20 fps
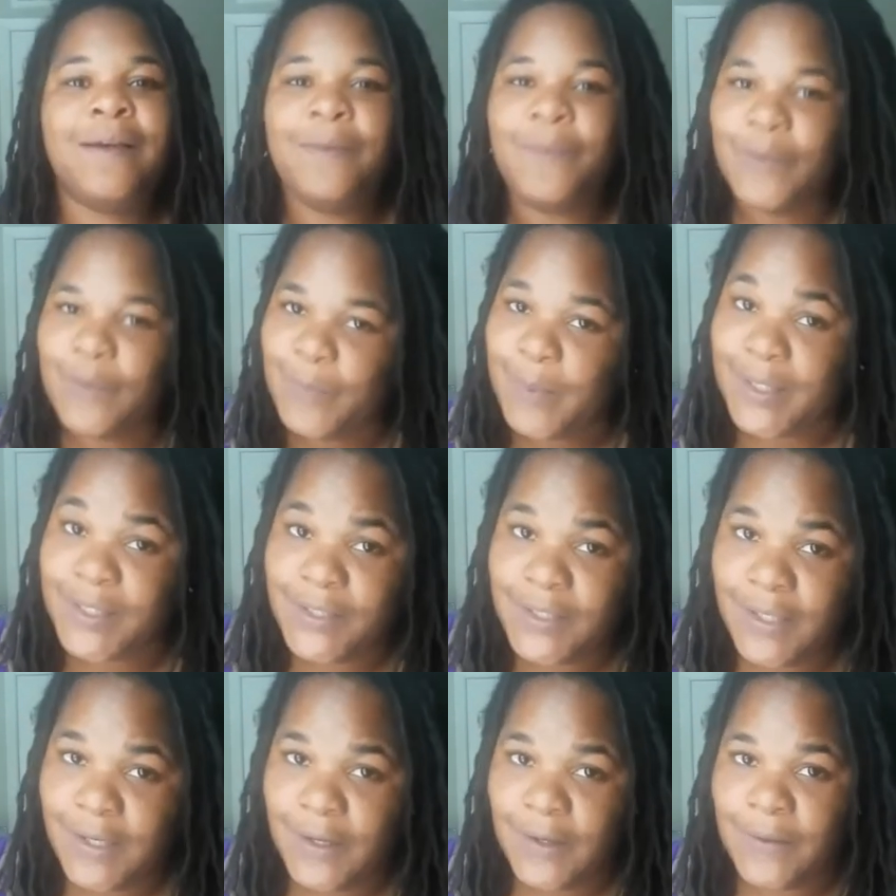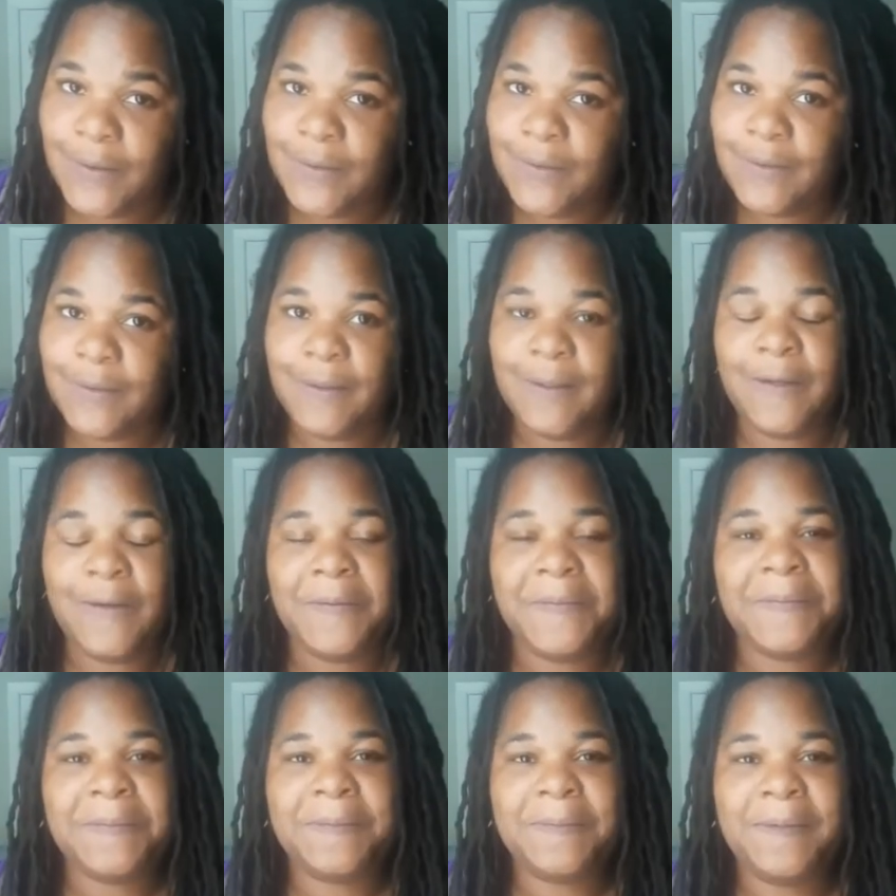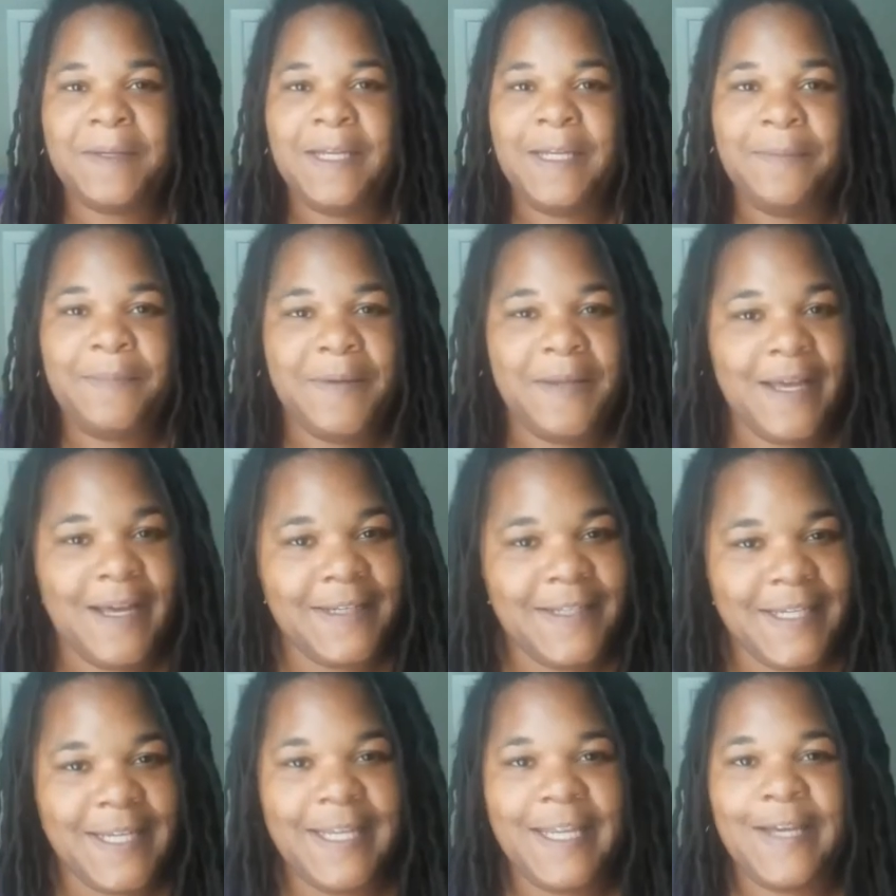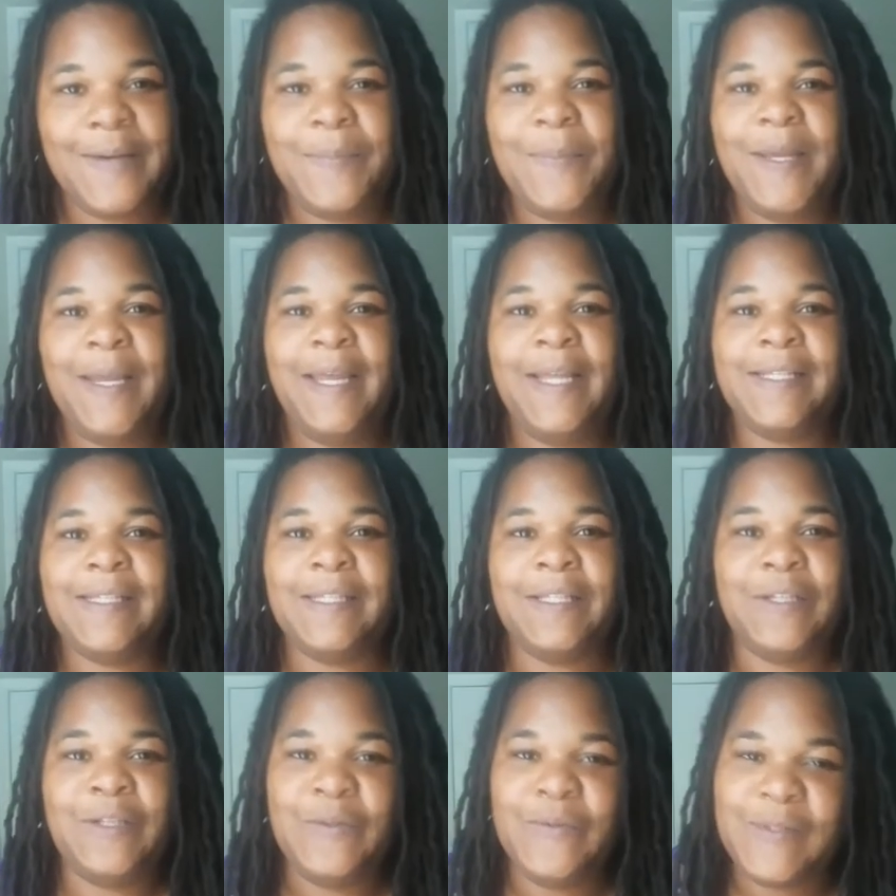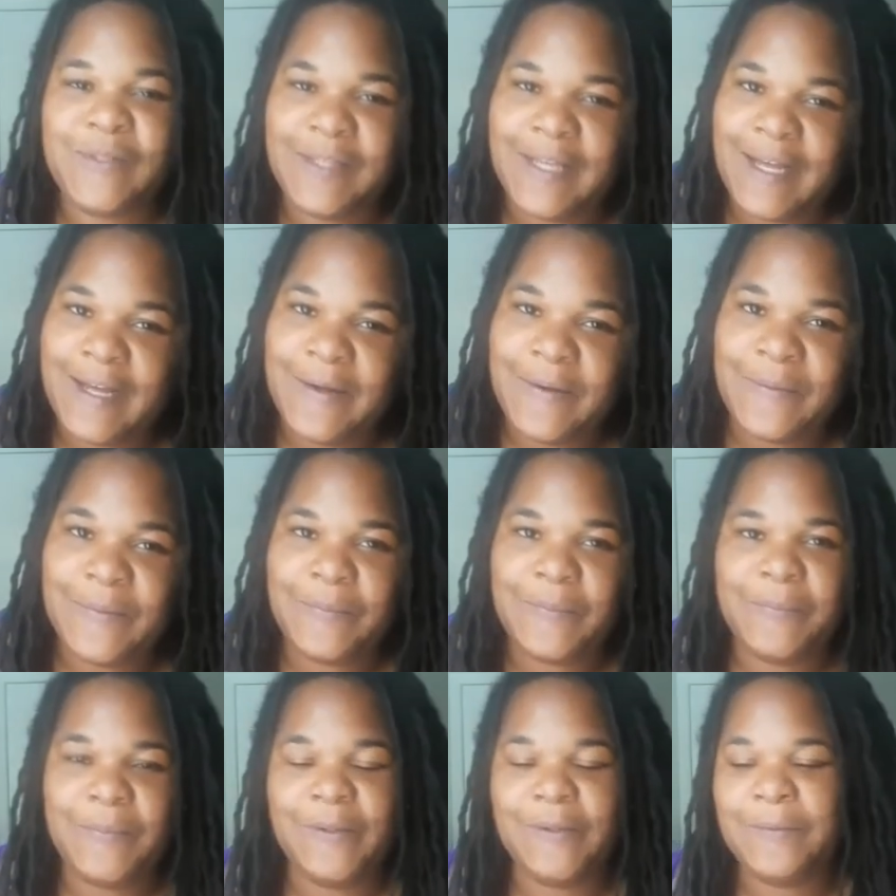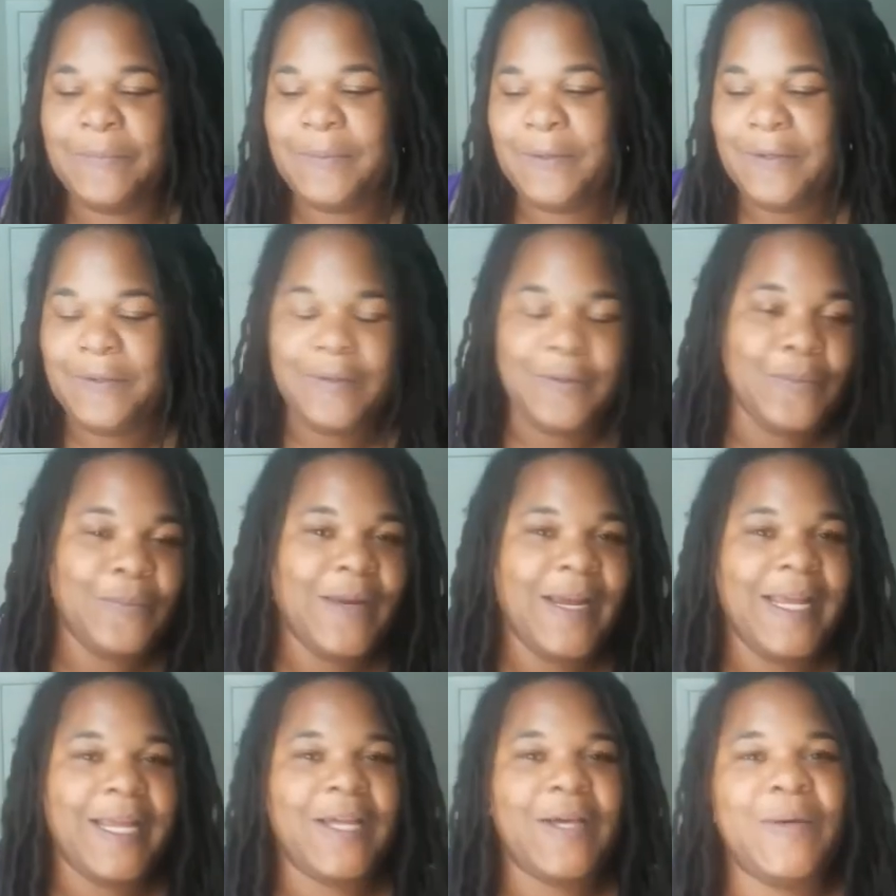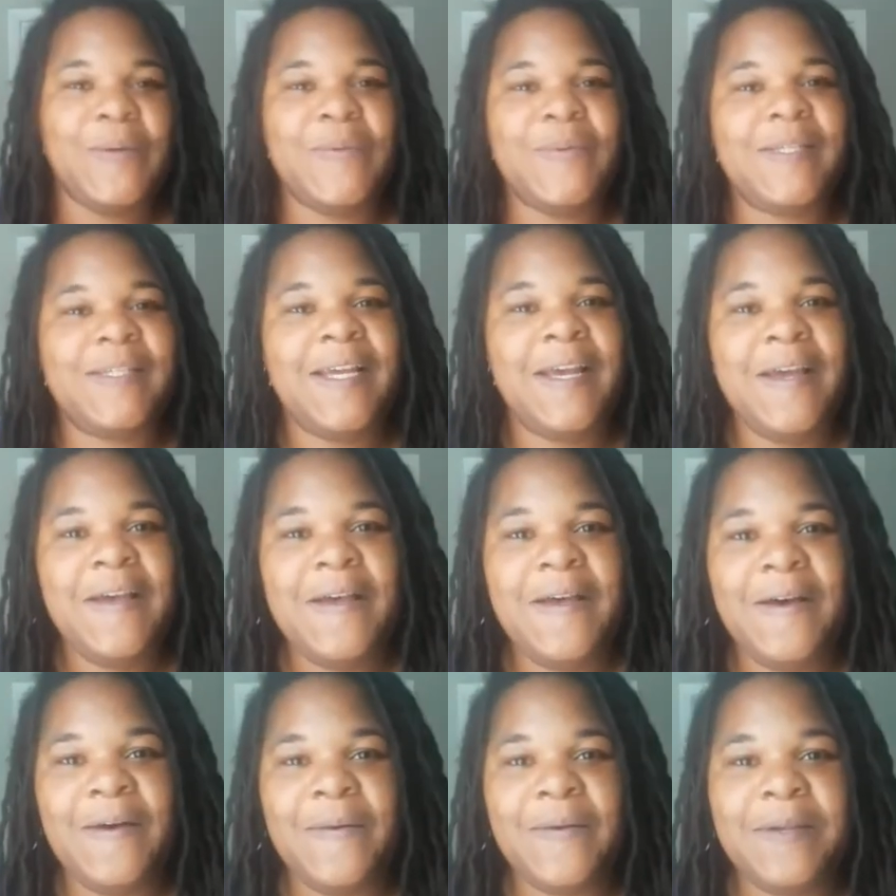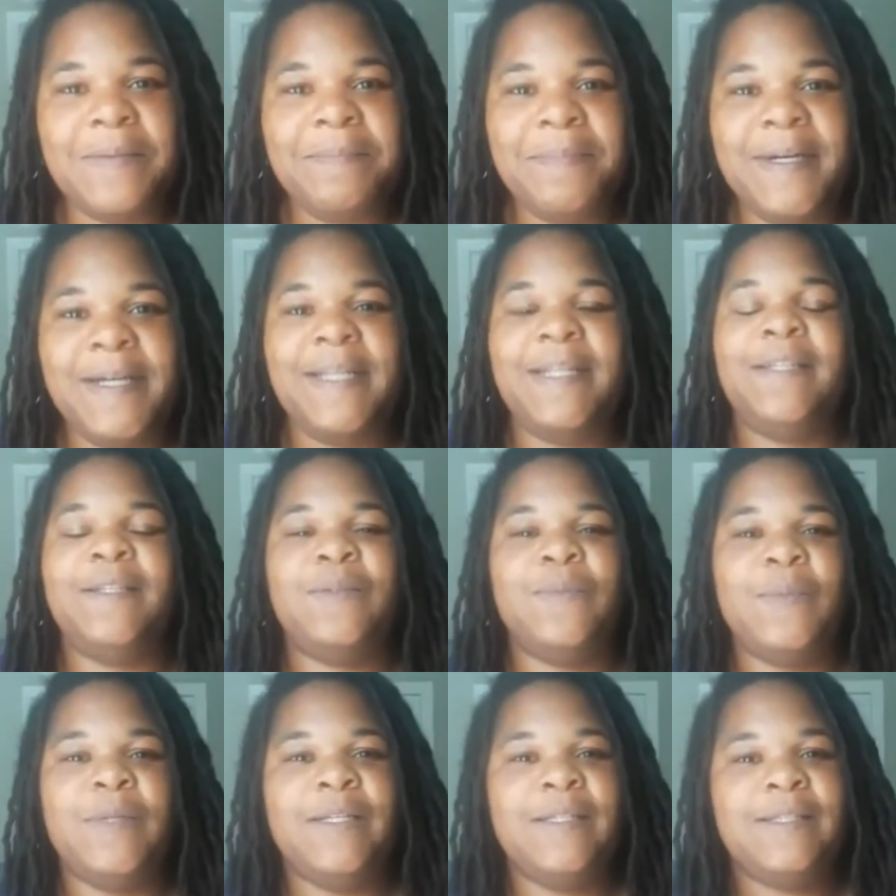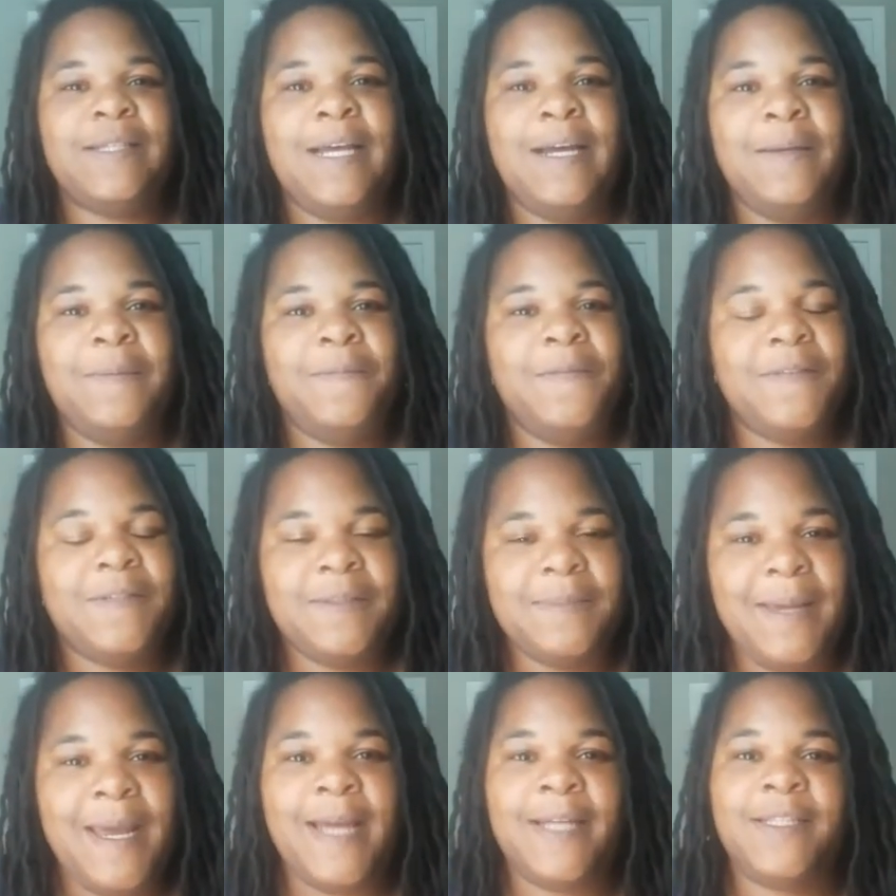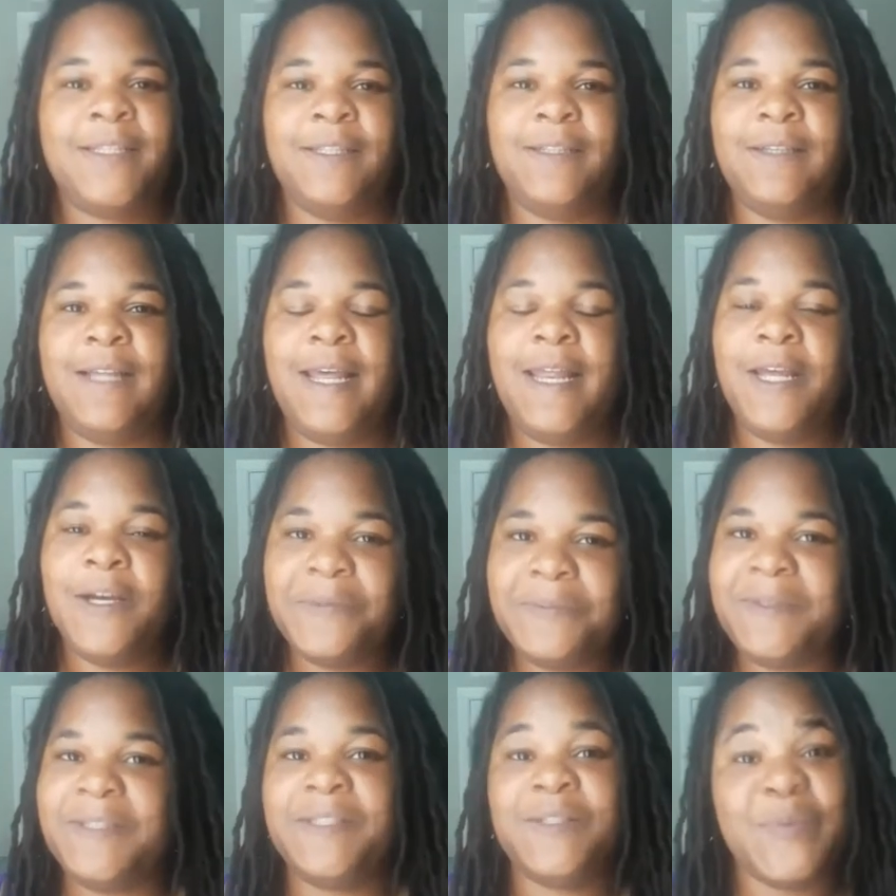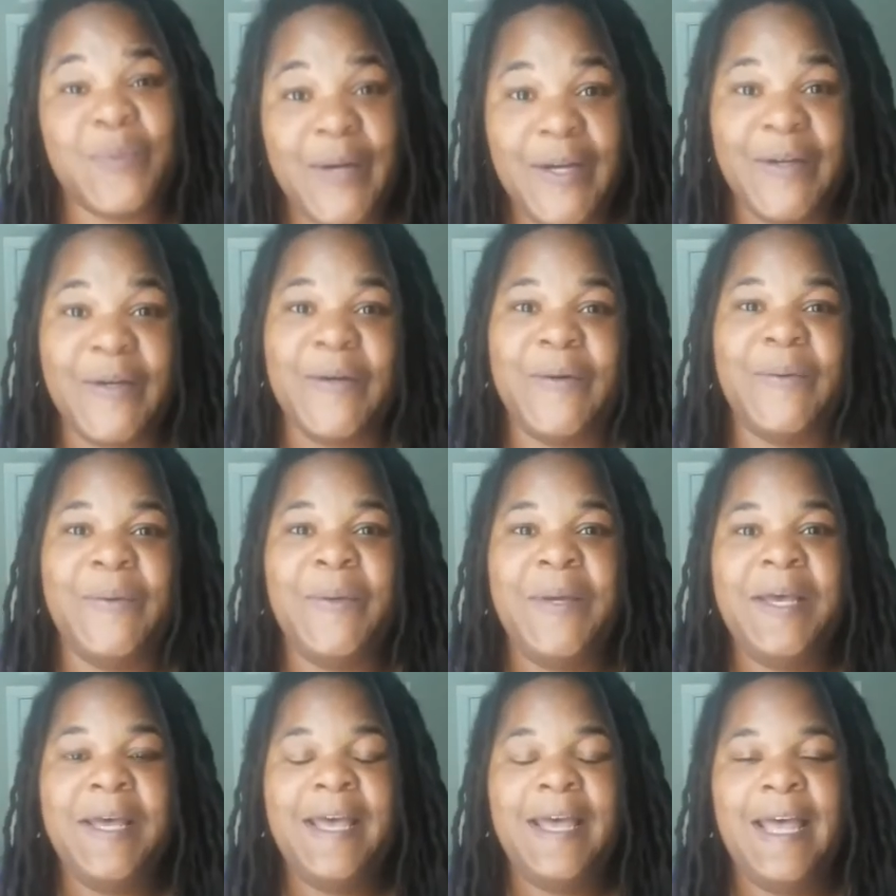What about y'all, you know? Keeping y'all dick in y'all pants and using y'all the little, putting little raincoats on your buddies when it's time for some action, that helps as well.